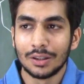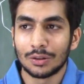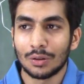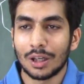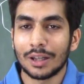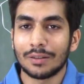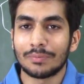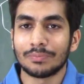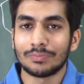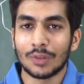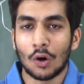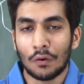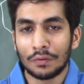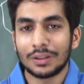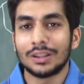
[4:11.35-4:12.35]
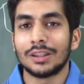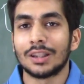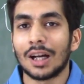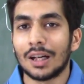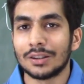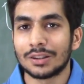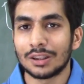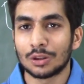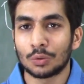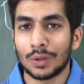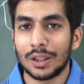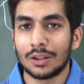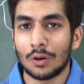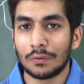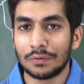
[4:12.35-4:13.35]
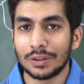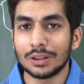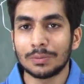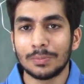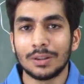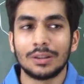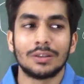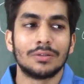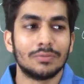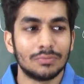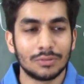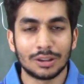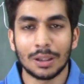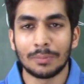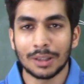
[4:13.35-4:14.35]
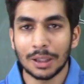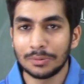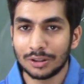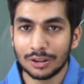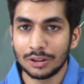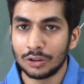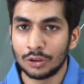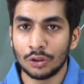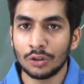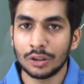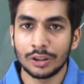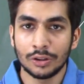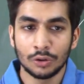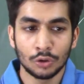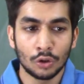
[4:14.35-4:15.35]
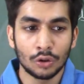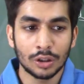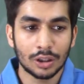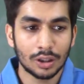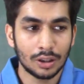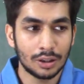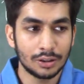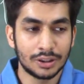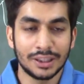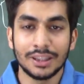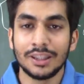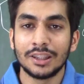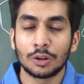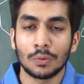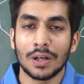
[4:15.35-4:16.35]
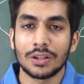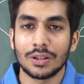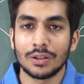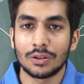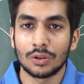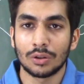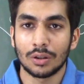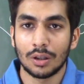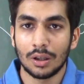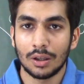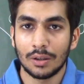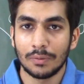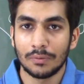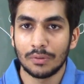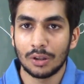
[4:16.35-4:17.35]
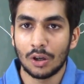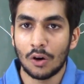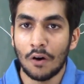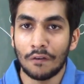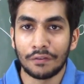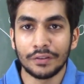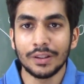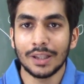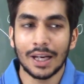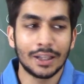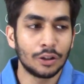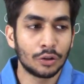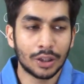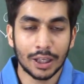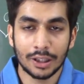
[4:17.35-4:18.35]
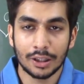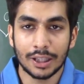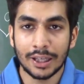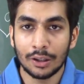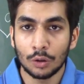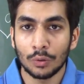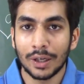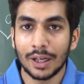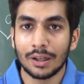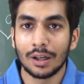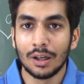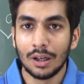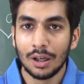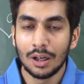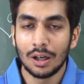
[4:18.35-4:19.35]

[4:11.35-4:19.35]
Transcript: So like obviously the answer is quite obvious, but sometimes you don't see these questions often, and you can tend to get